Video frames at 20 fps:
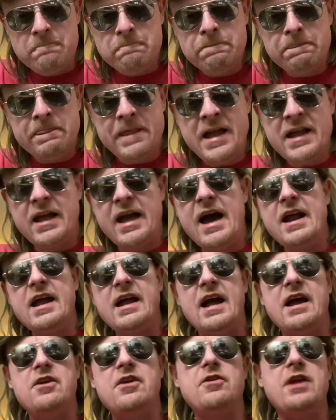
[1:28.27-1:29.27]
Thank God I ain't
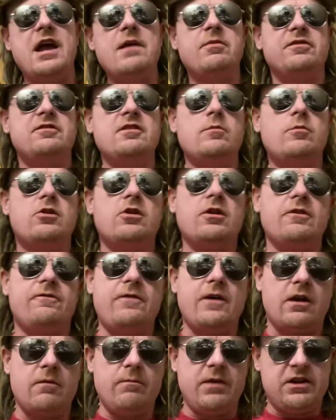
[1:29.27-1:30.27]
got no neighbors no more to
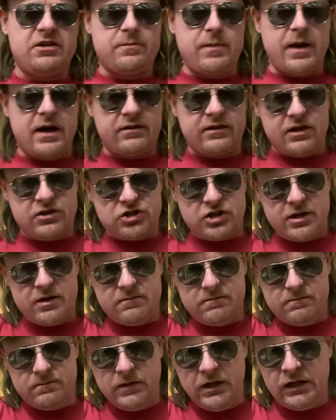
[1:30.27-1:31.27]
fucking bitch about that
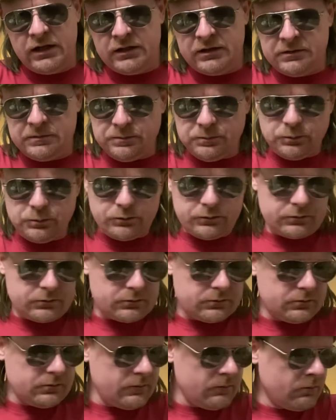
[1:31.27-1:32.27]
shit. But
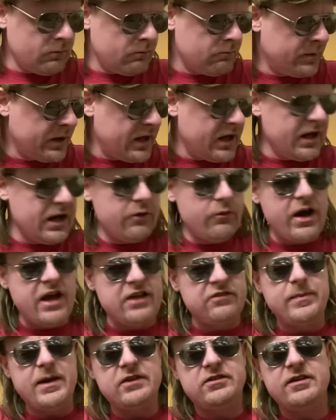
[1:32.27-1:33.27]
anyways,
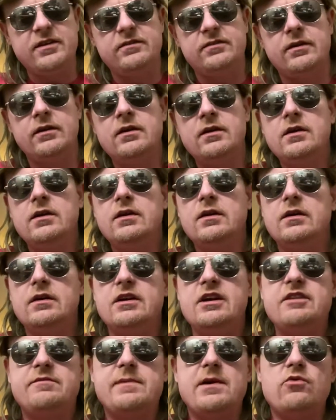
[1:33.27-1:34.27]
bitches,
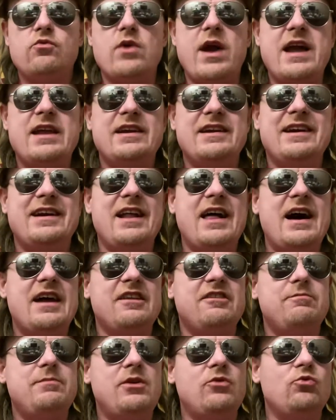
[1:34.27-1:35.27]
it's been raining a lot.
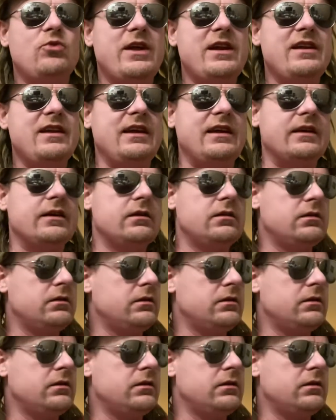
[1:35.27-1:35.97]
It's been windy.